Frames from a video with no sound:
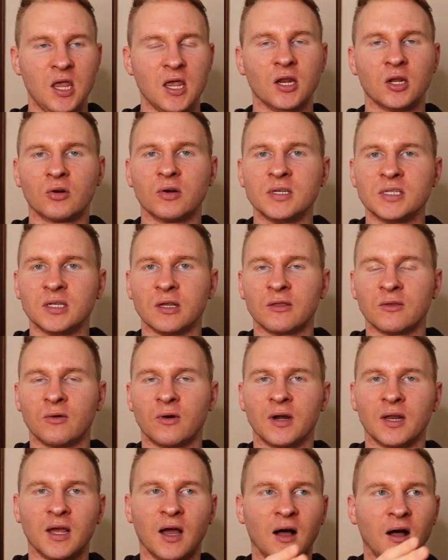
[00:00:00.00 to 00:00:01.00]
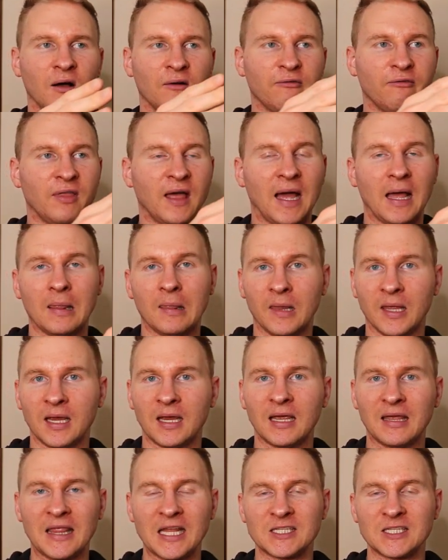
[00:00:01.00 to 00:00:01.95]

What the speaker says: increase the authority of that link.